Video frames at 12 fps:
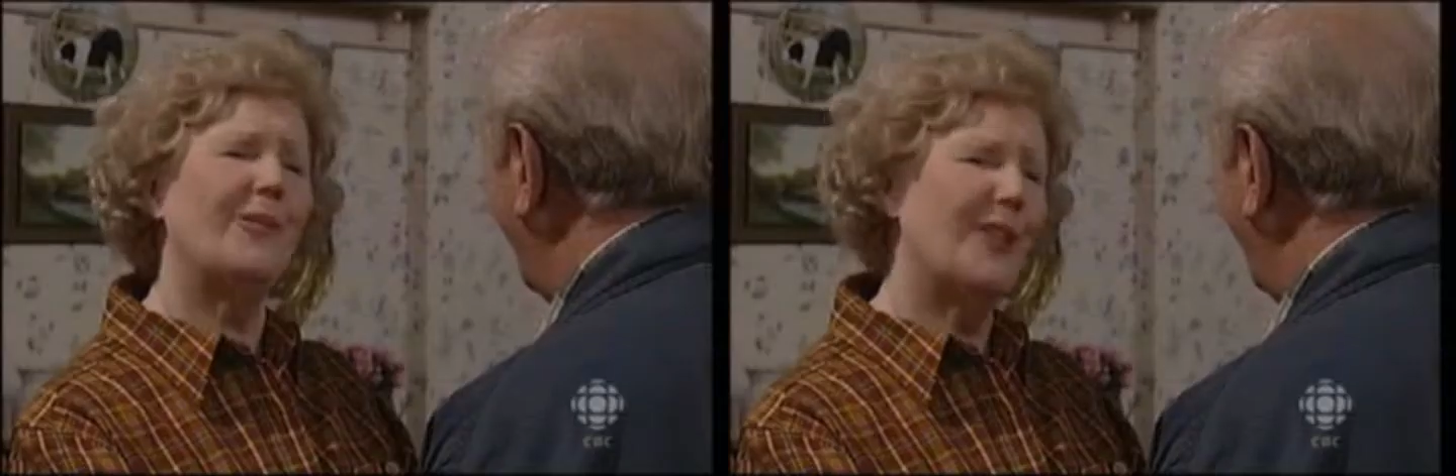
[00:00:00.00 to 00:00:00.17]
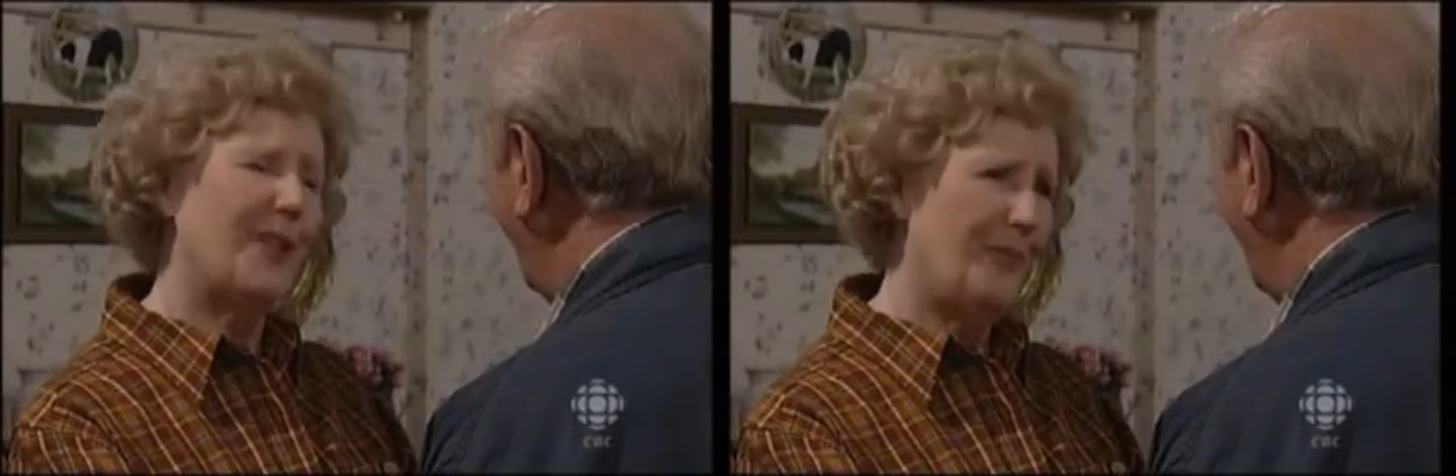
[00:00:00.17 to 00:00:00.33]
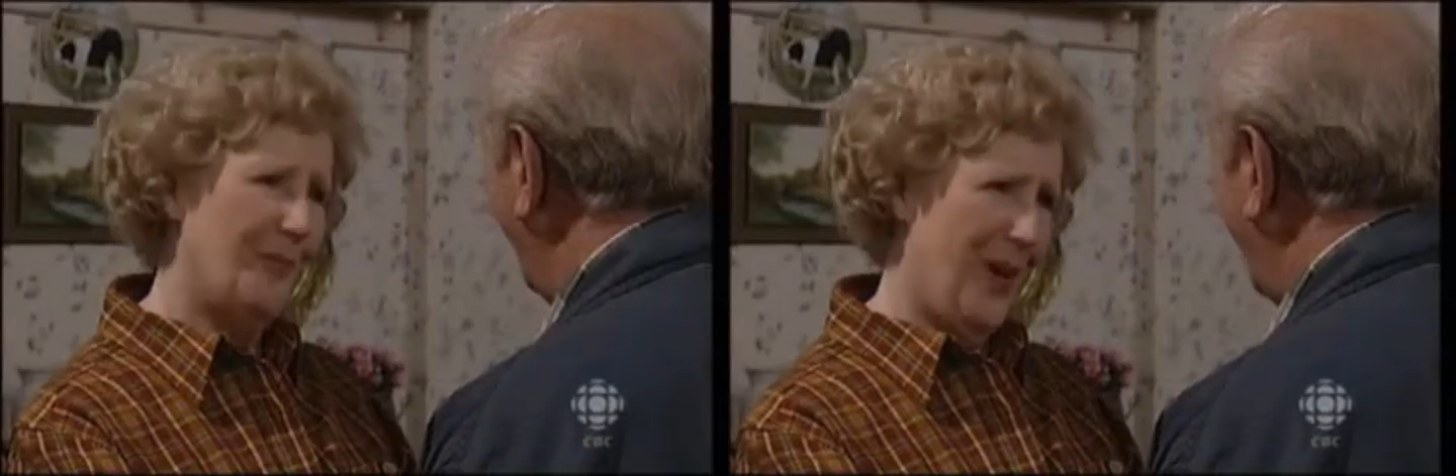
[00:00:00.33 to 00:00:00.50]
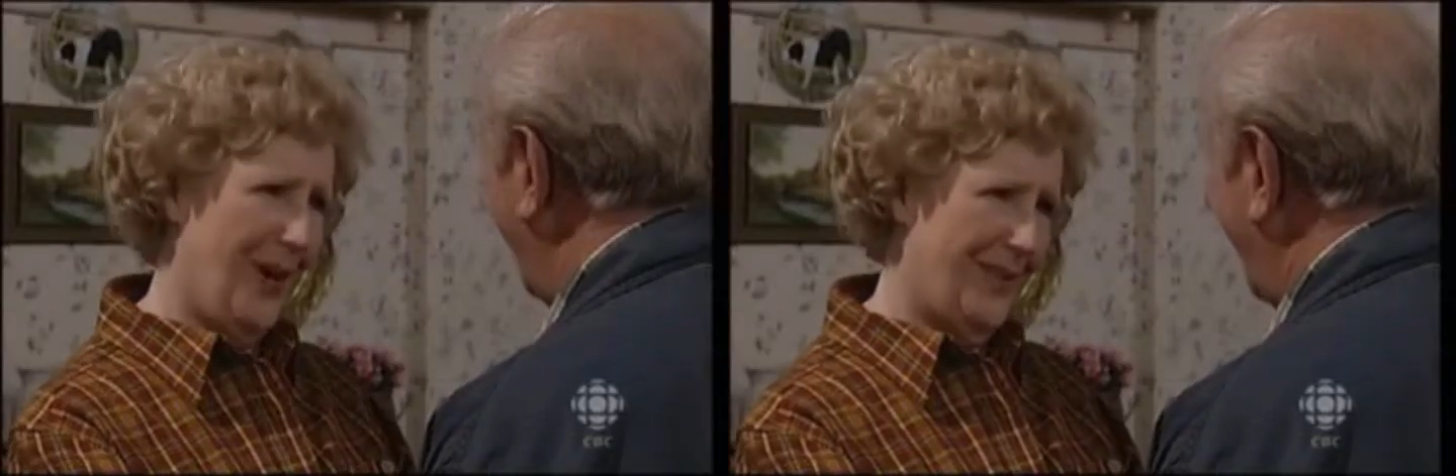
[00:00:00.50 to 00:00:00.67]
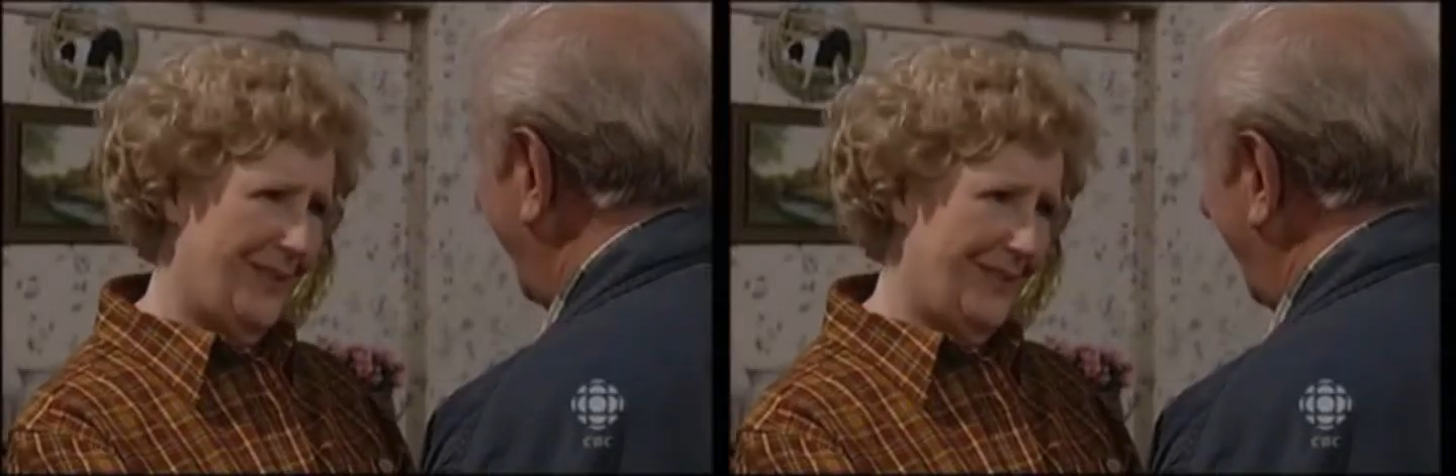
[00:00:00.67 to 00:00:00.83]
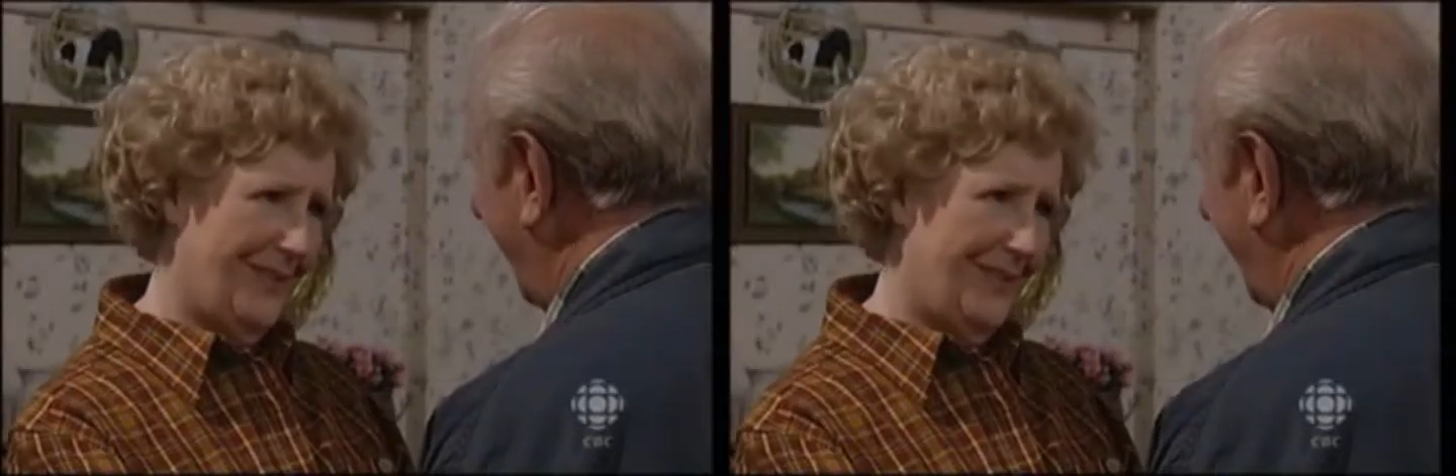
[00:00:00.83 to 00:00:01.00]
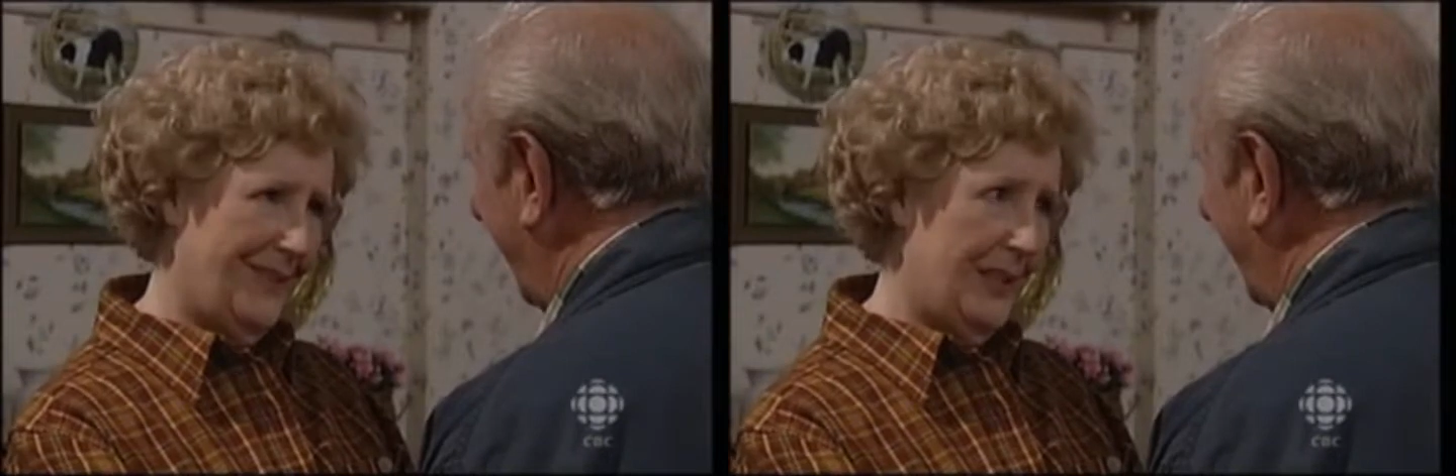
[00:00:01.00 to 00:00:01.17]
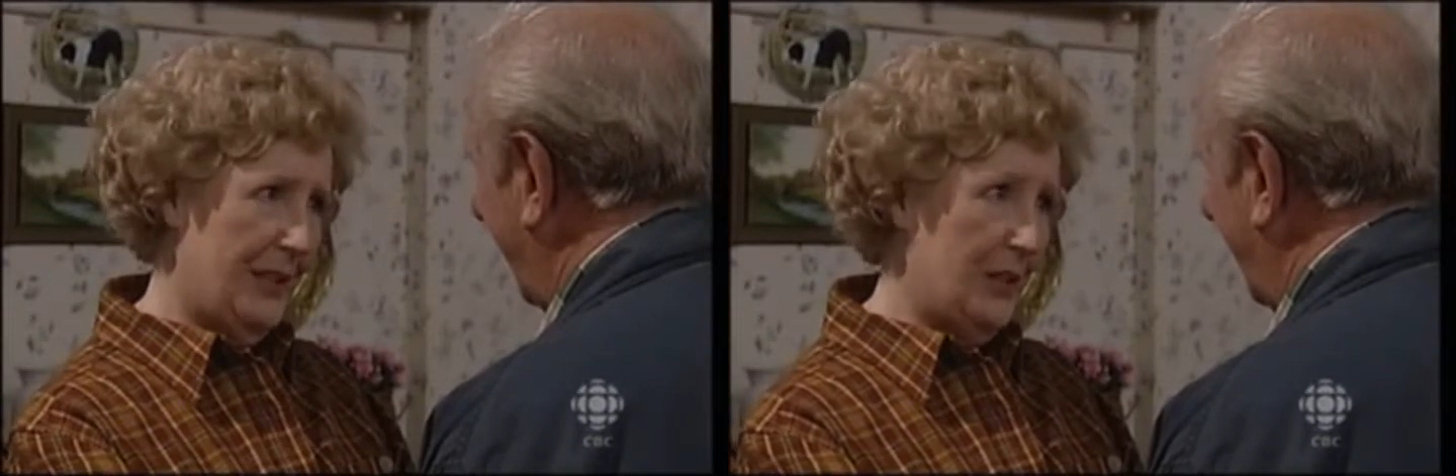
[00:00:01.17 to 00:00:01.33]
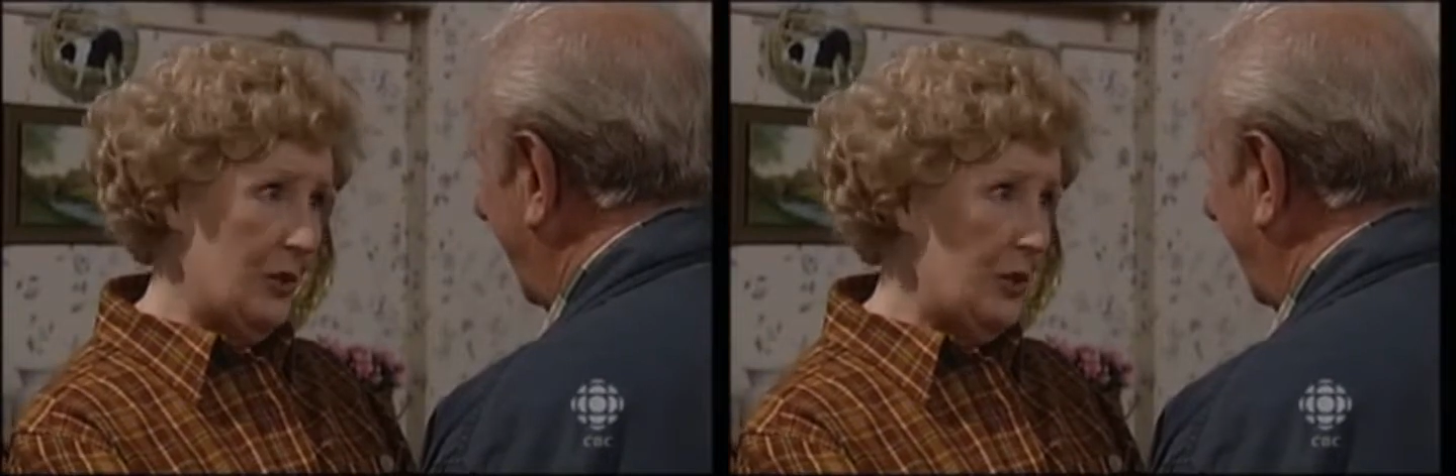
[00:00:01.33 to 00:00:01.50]
Come on.
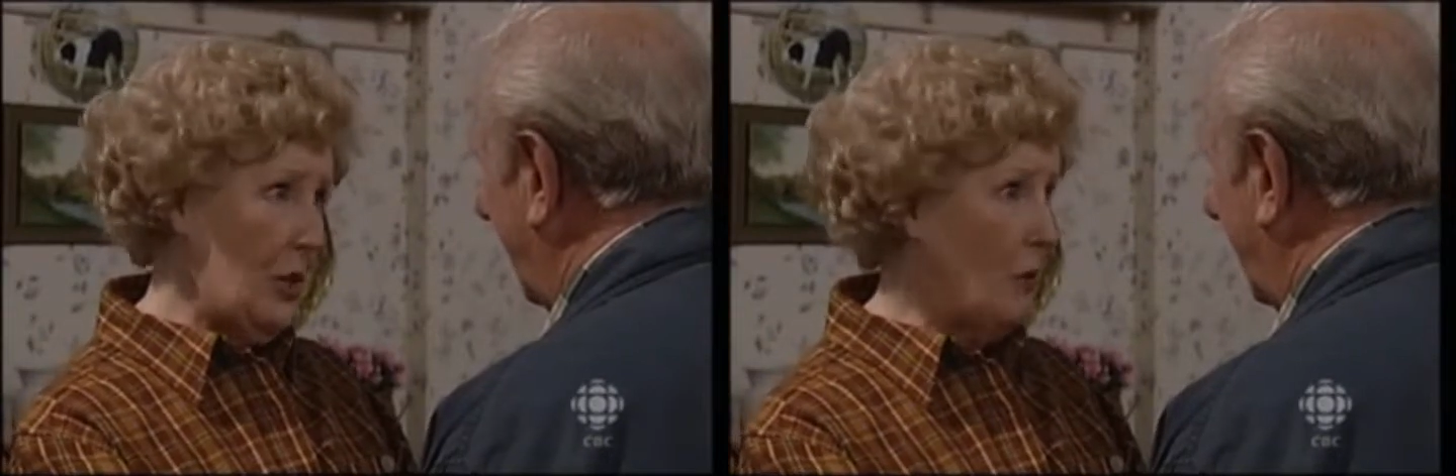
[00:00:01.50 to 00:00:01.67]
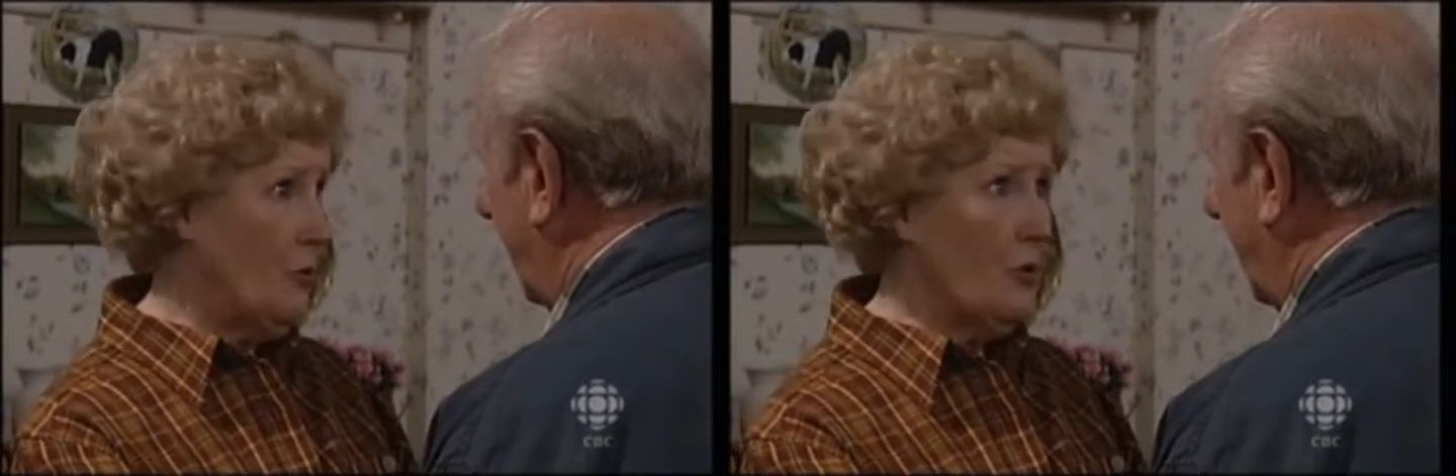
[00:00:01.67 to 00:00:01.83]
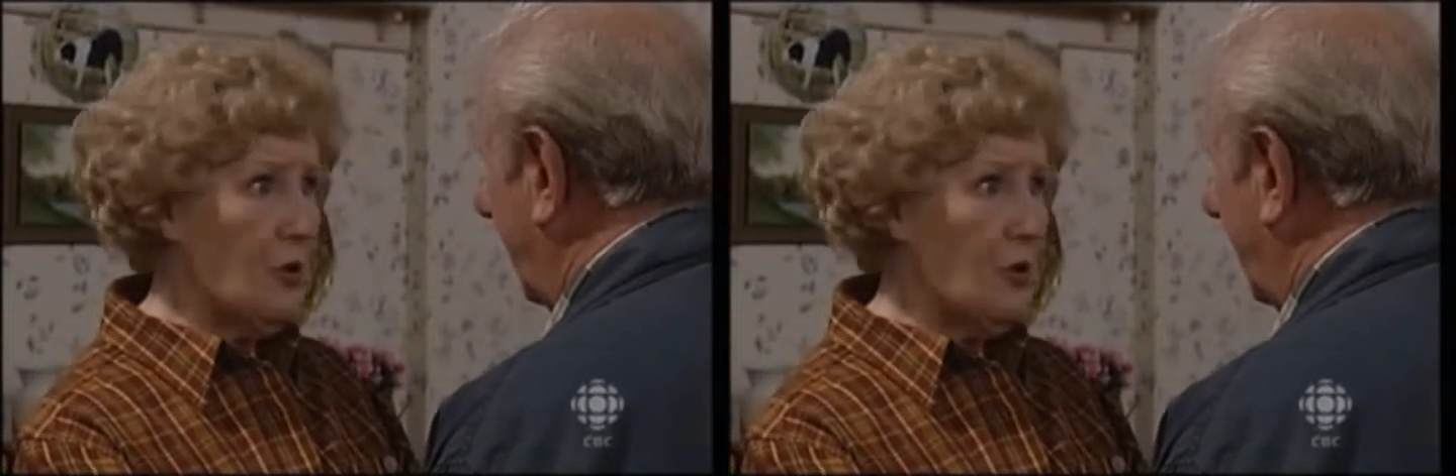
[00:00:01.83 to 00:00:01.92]
Don't